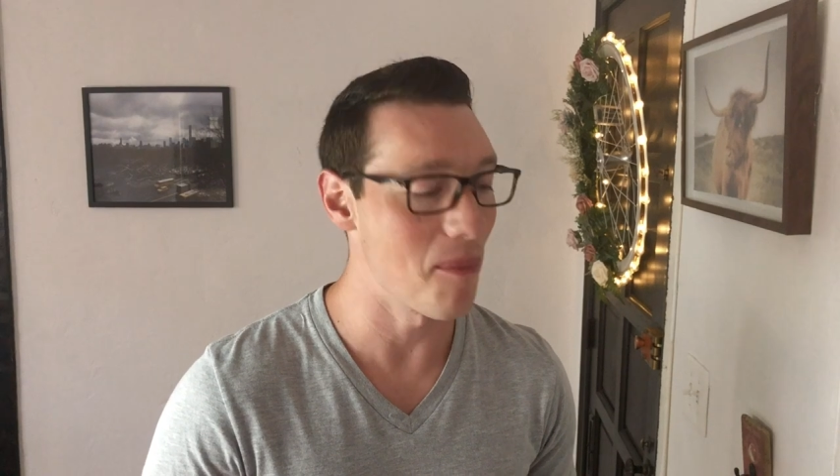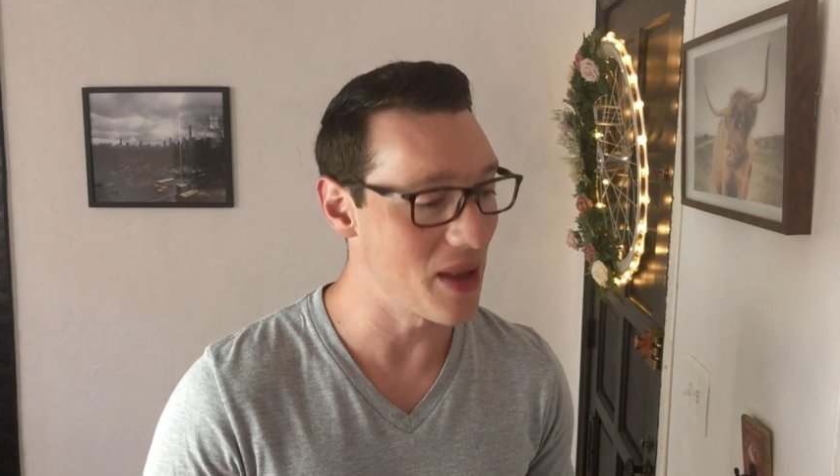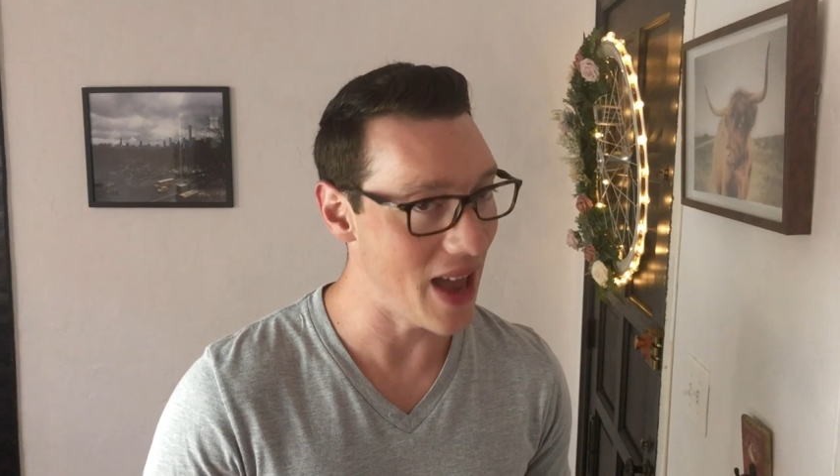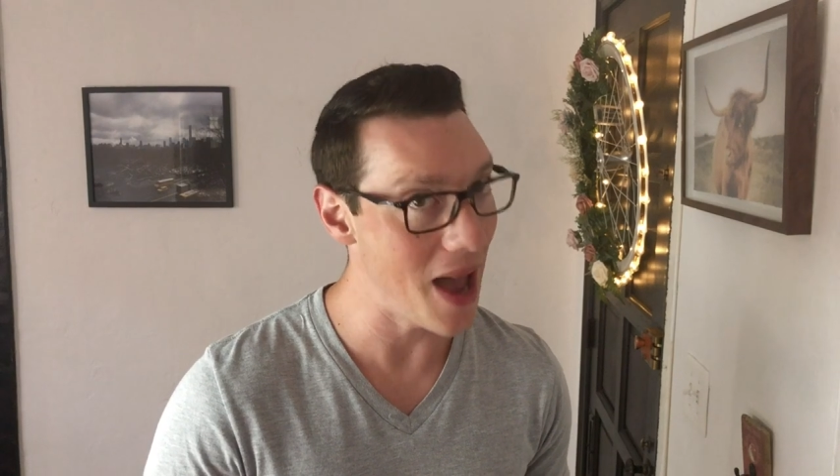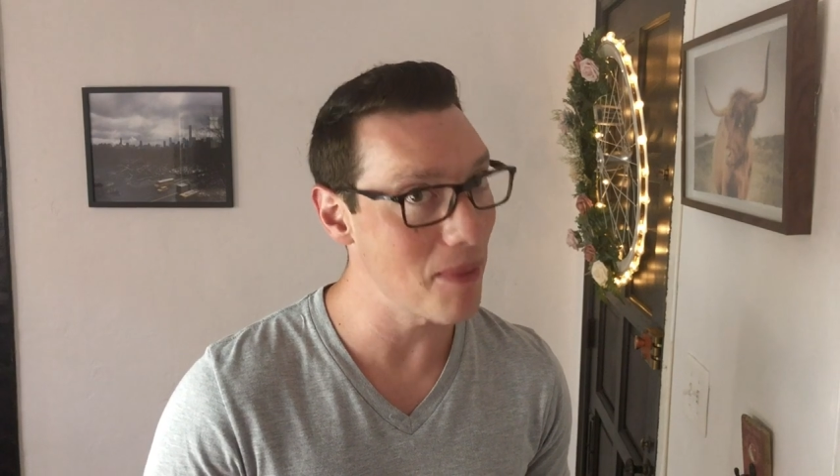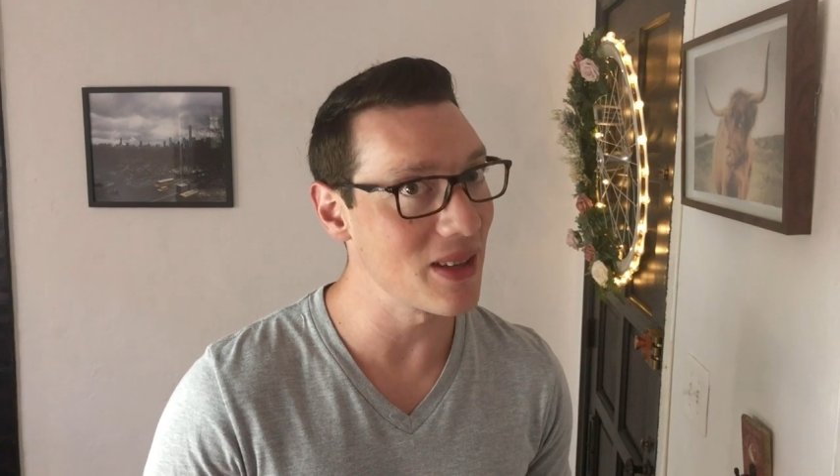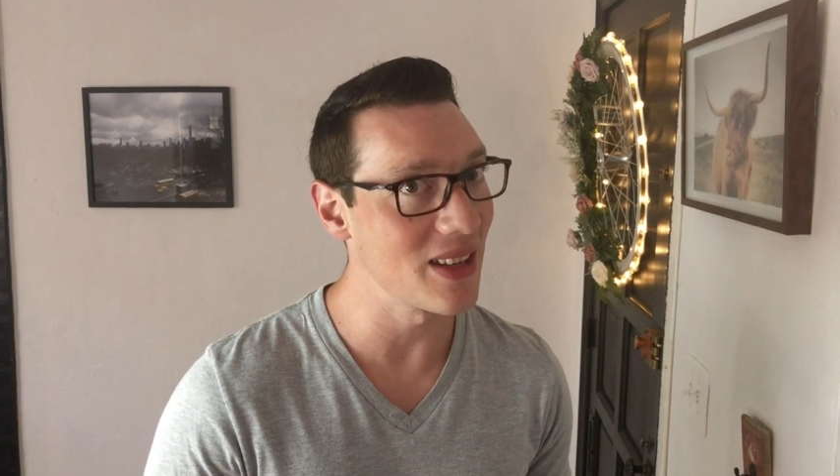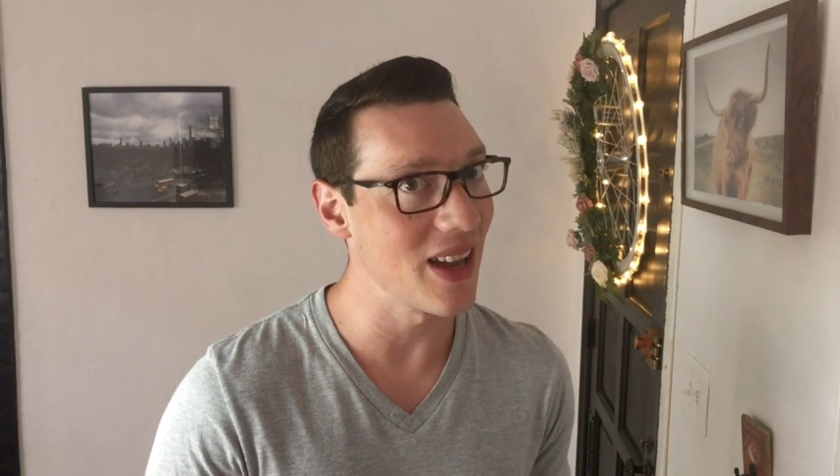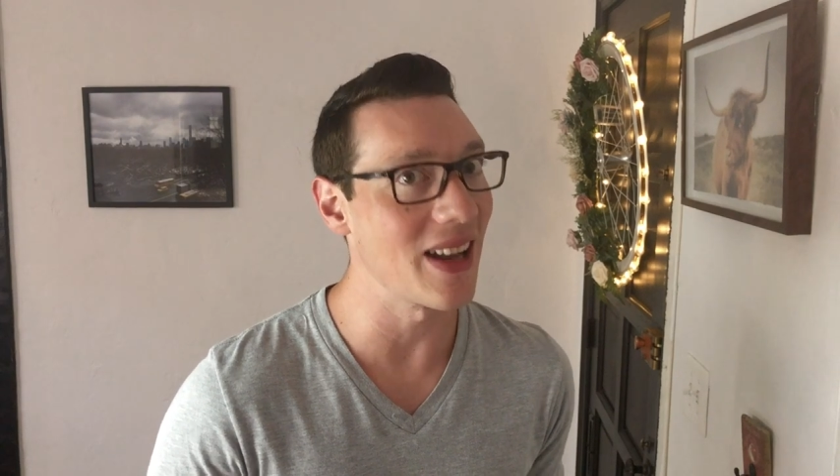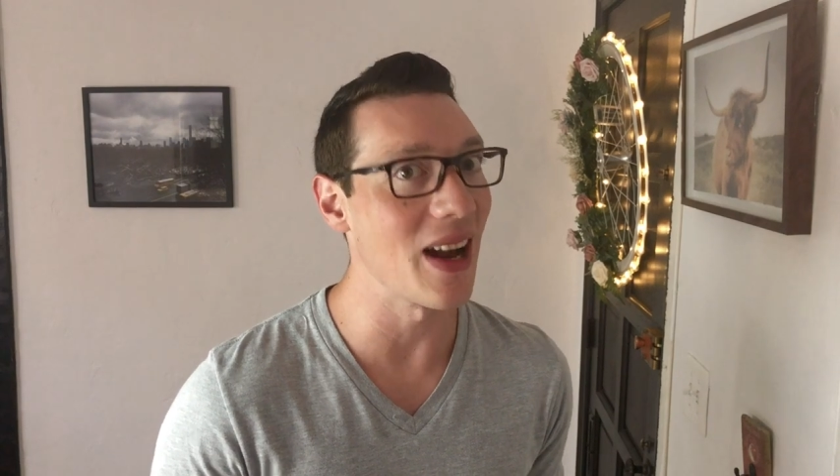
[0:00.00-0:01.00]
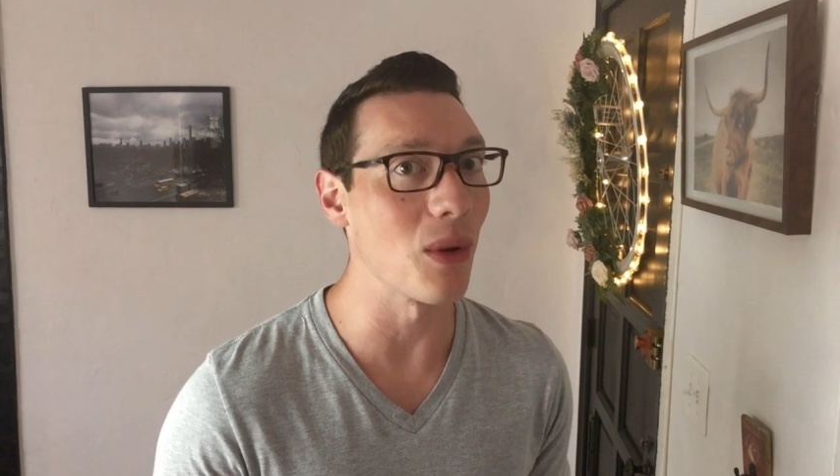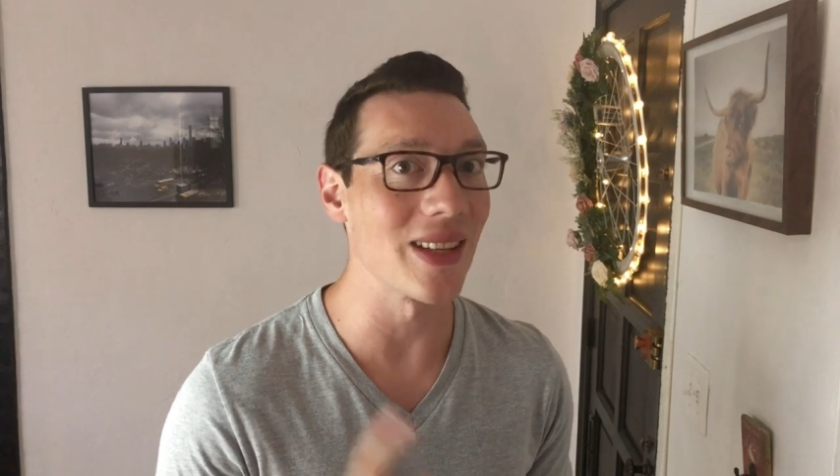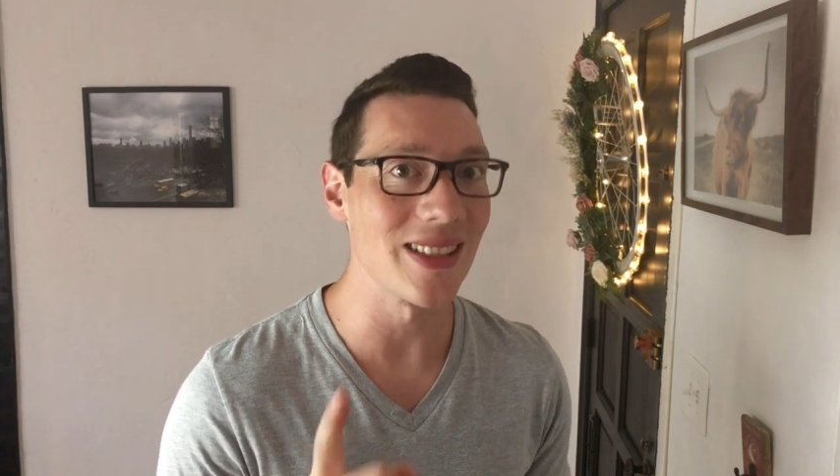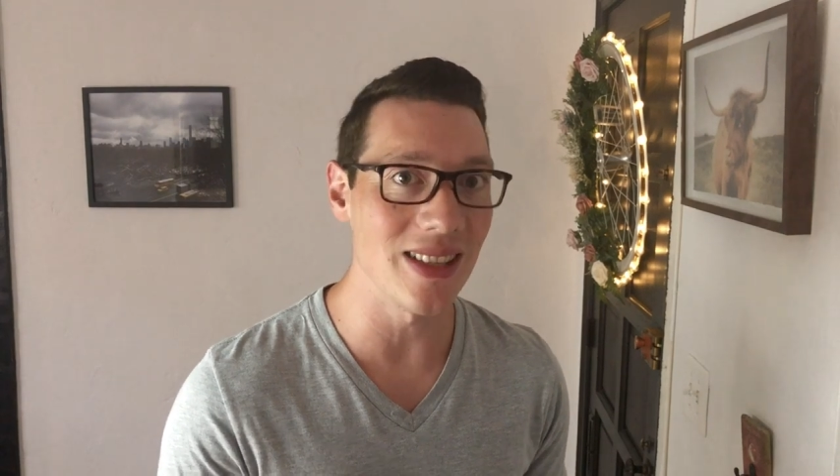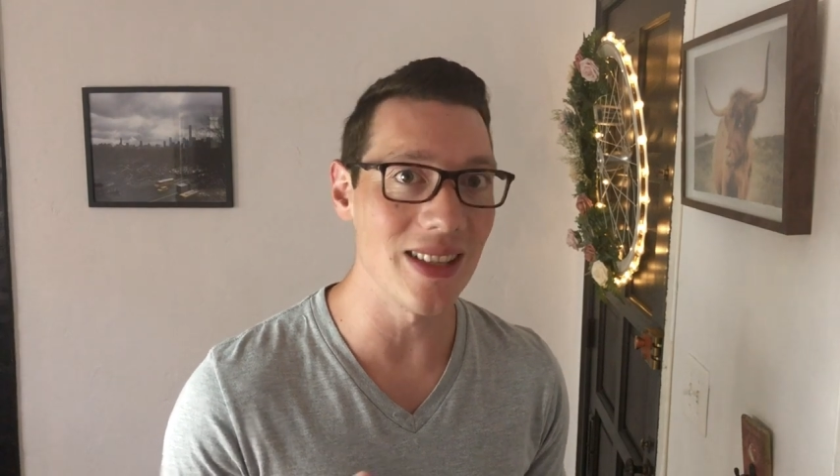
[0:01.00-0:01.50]
be happy, and I will
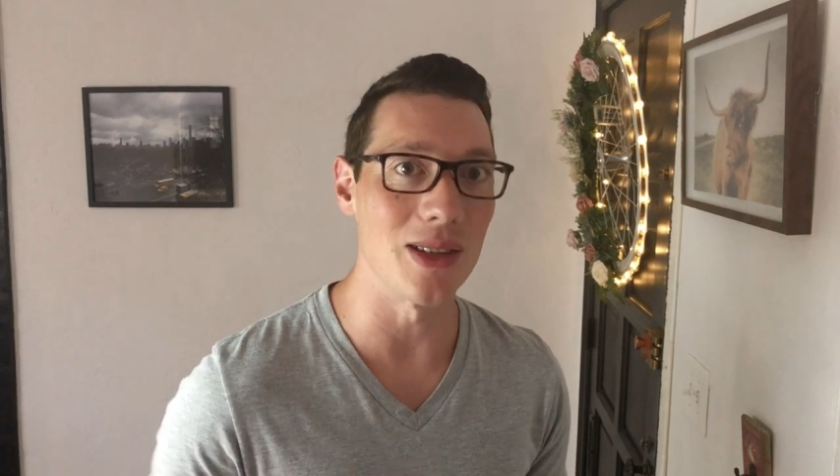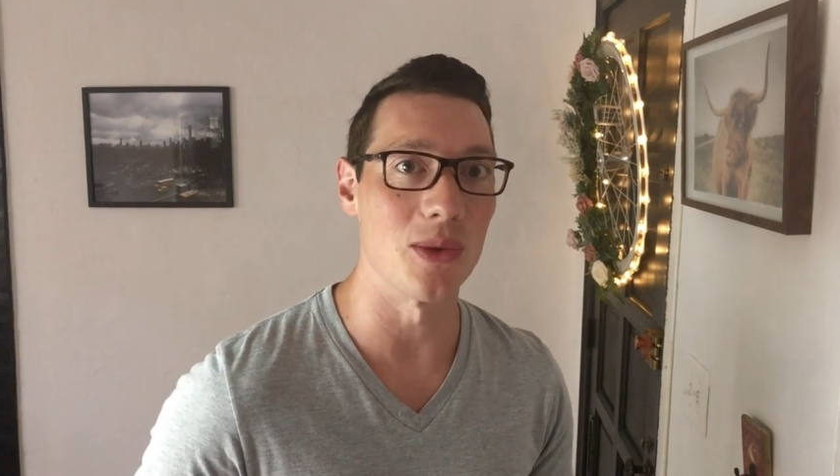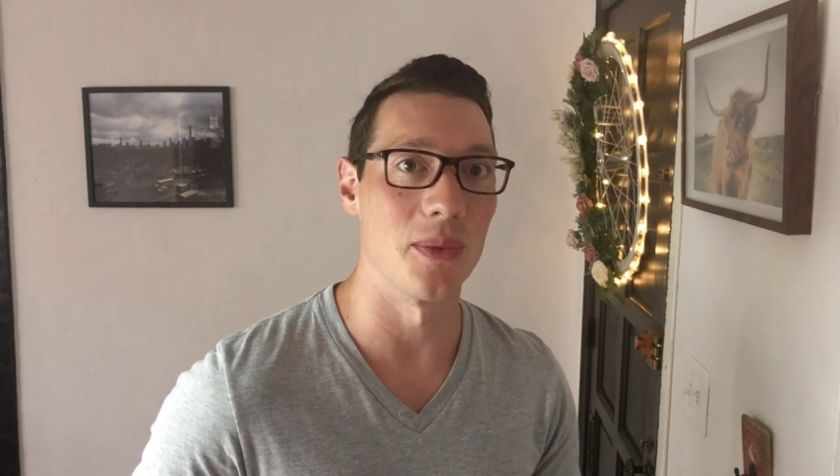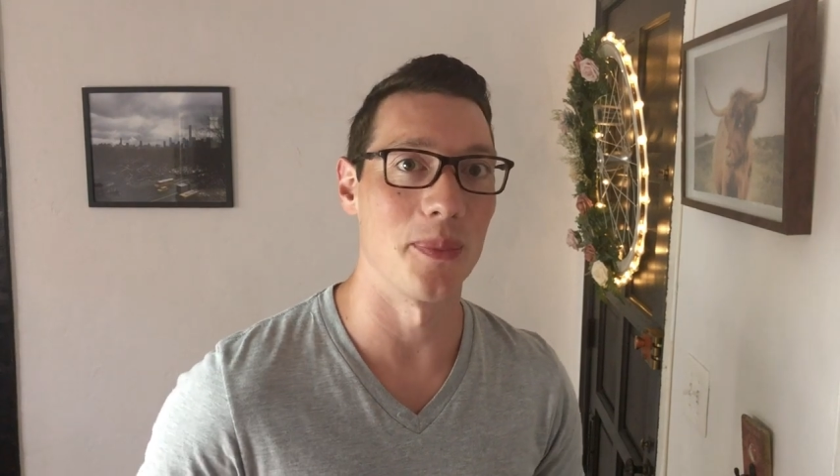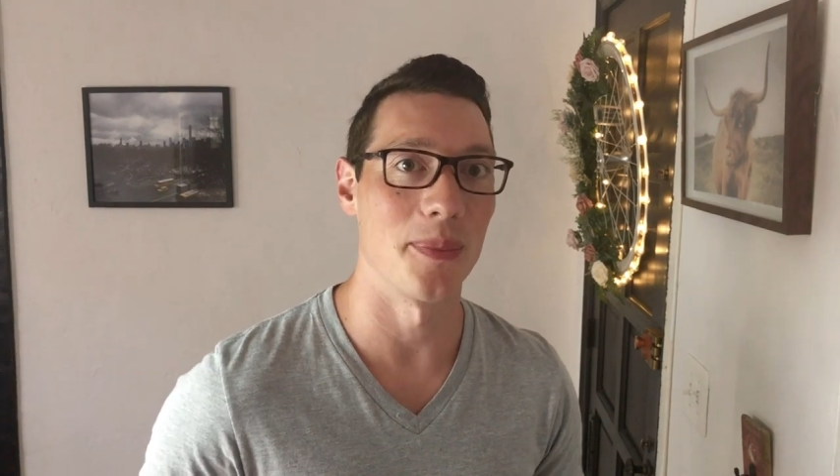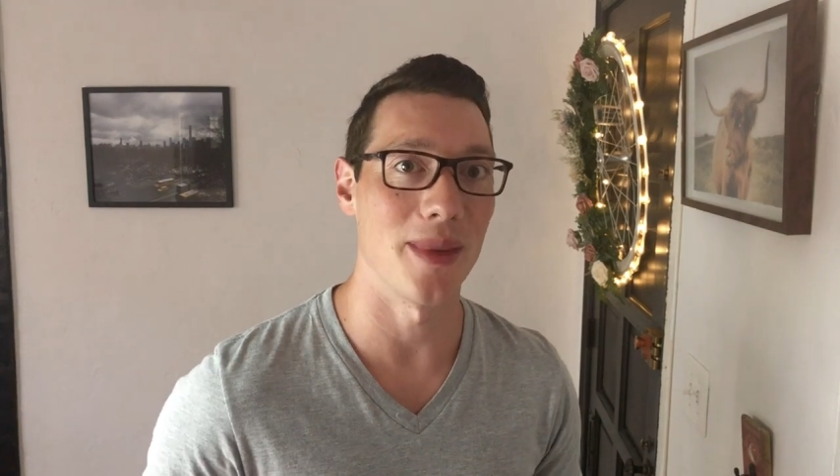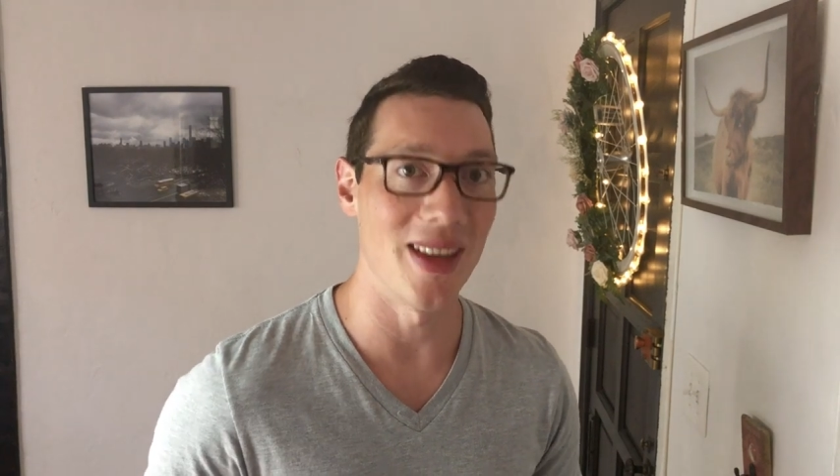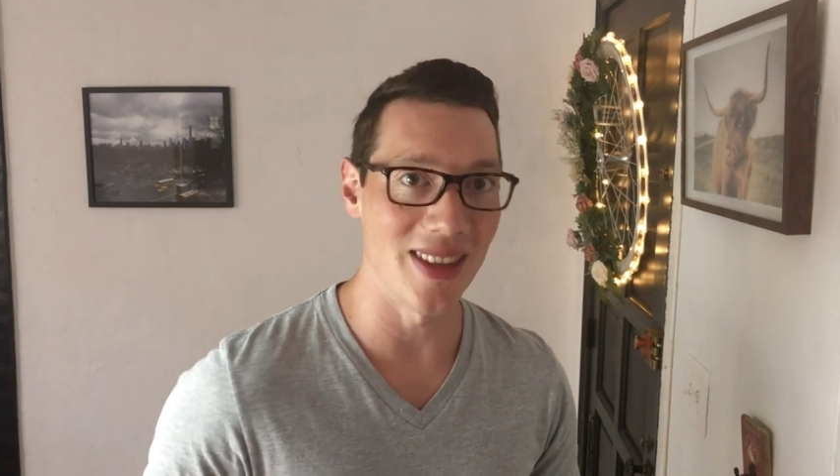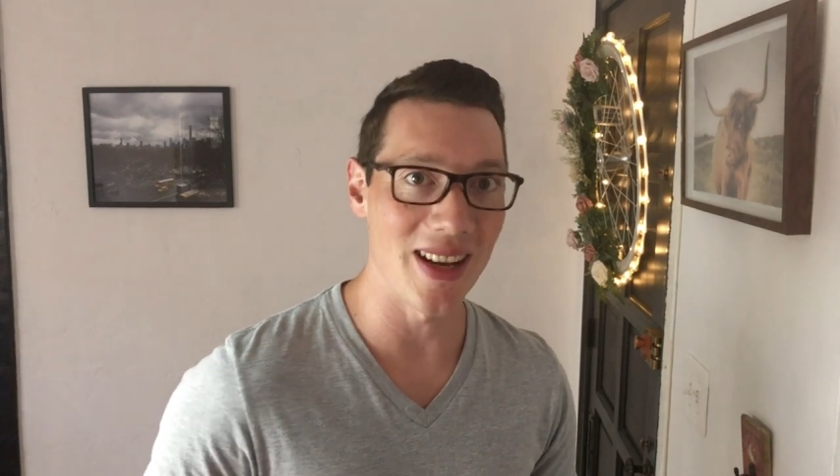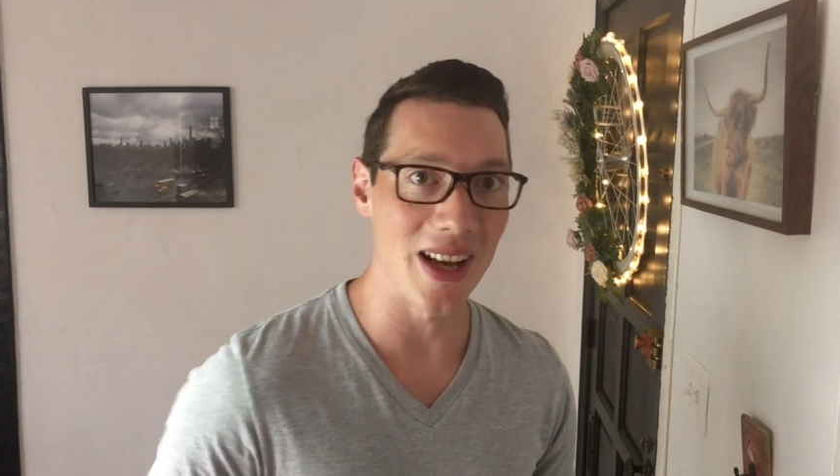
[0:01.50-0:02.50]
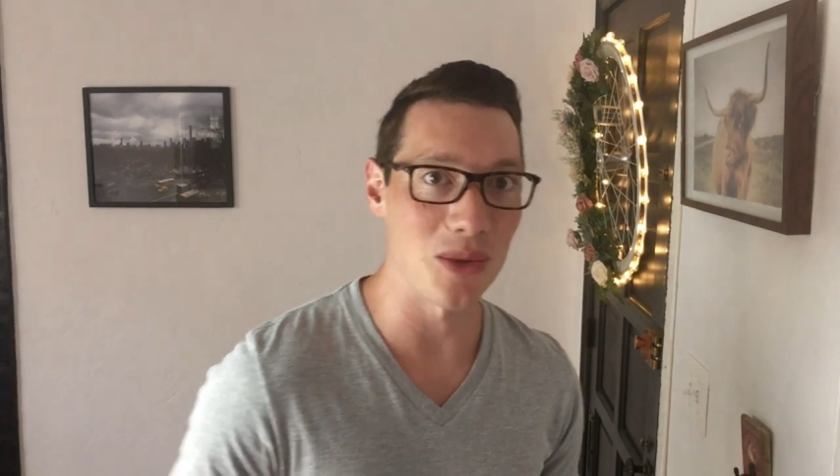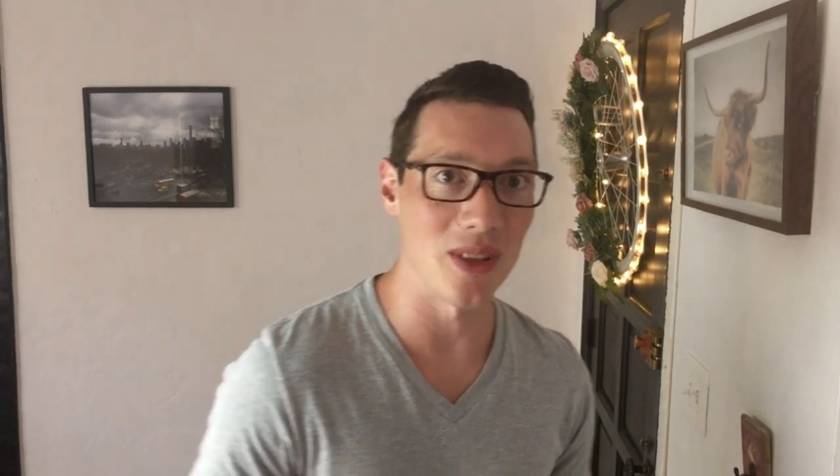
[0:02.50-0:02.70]
see you in the next